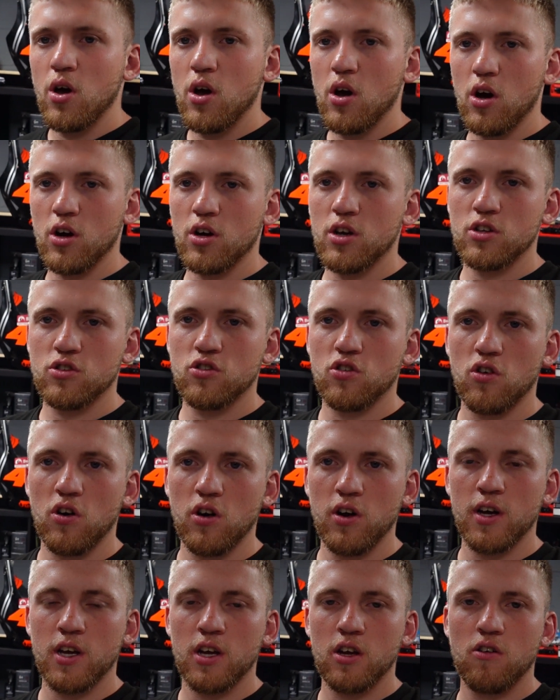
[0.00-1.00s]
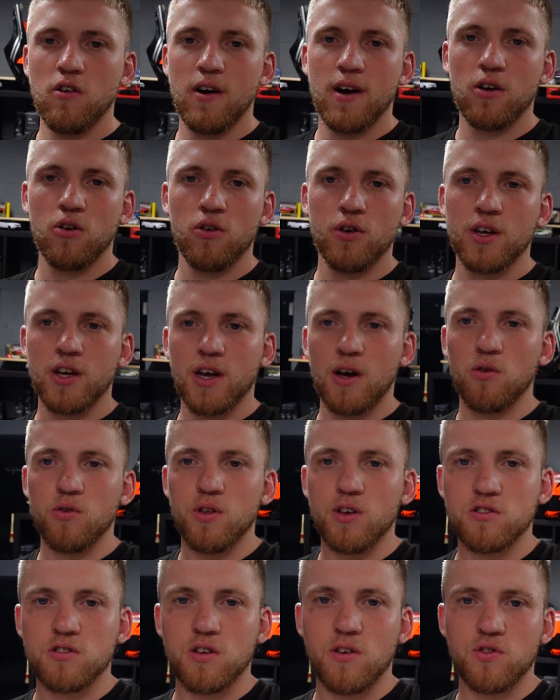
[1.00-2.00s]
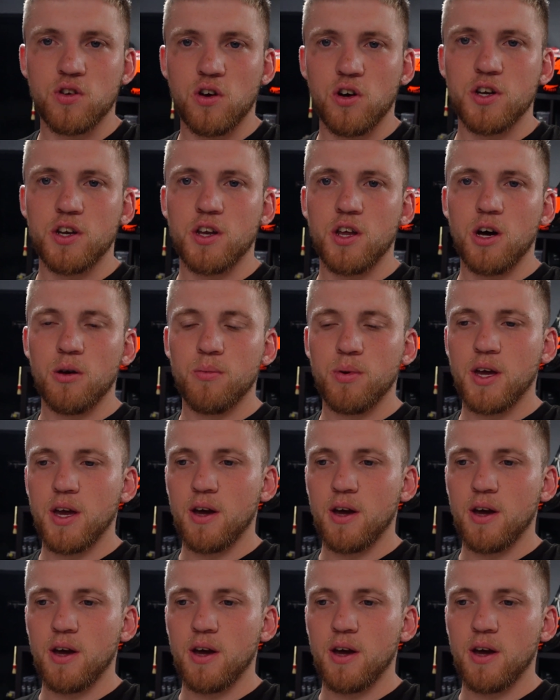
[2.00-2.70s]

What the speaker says: I'm going to try and crack on and get all this stuff tidied up,